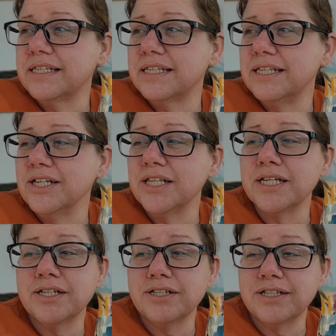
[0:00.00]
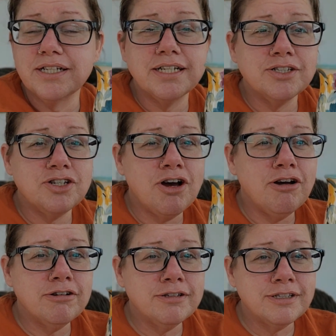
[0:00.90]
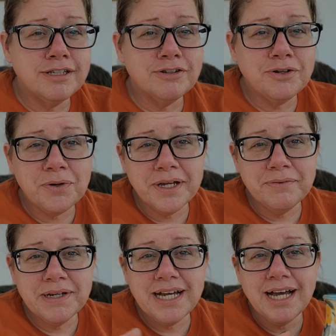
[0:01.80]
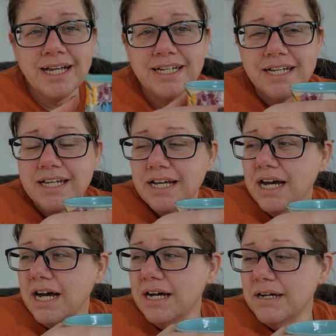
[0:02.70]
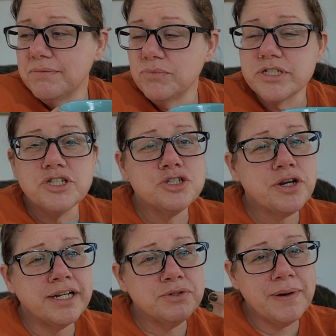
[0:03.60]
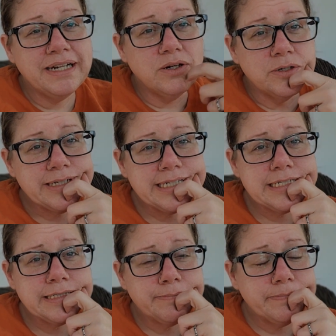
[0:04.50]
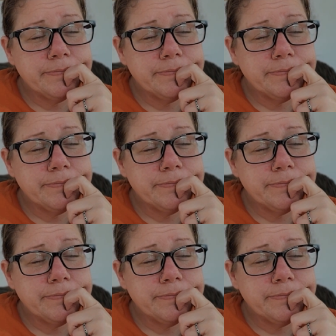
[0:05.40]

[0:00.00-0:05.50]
the little dog, the little corgi we got, was just trying to ride Otis.